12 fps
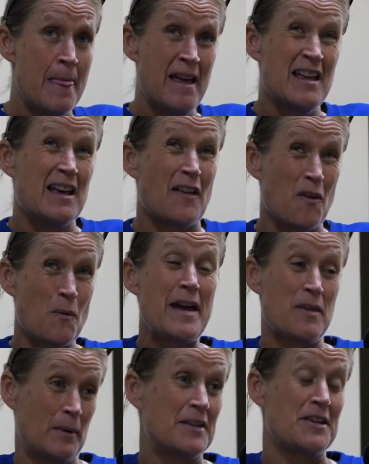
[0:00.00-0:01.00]
Mm. And the way
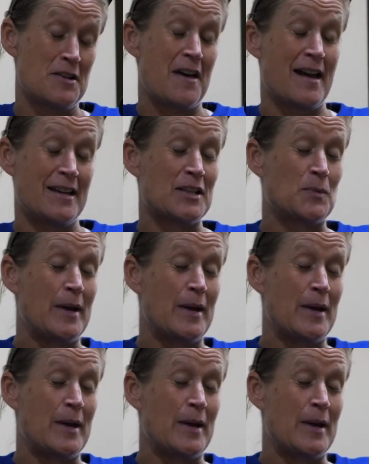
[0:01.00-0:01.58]
that we do that is